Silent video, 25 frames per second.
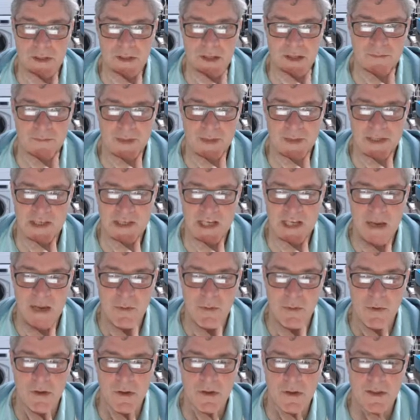FPGA
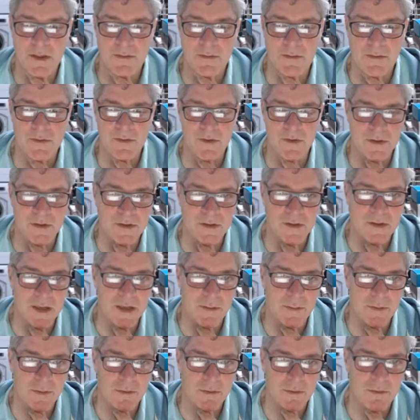wise, we've got
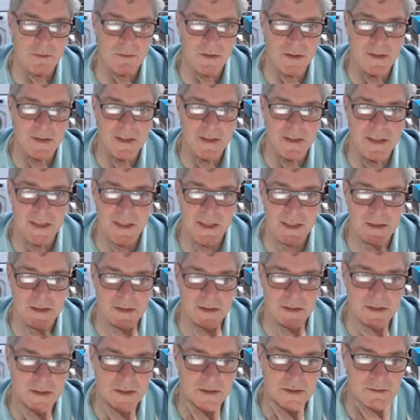double the
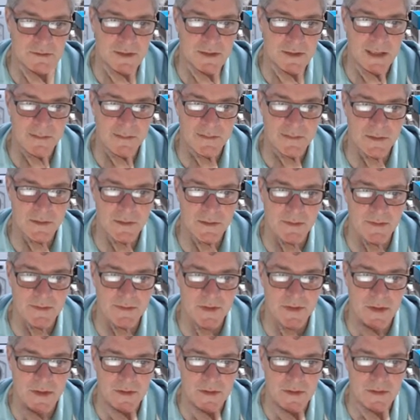DDR2 RAM, so we've
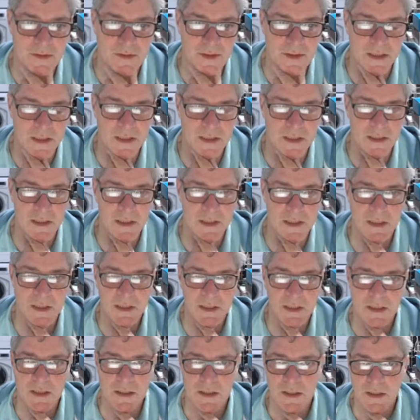got uh,
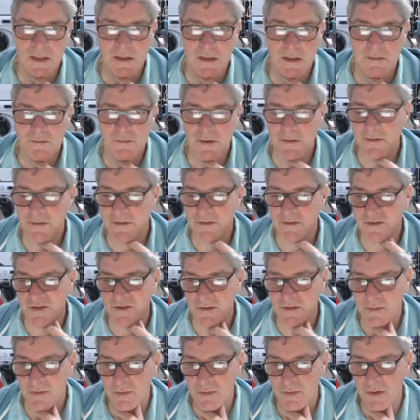
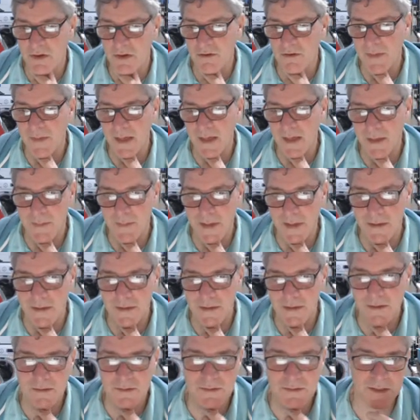512
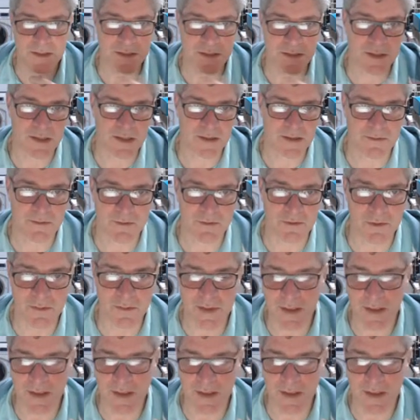megabits, which is 64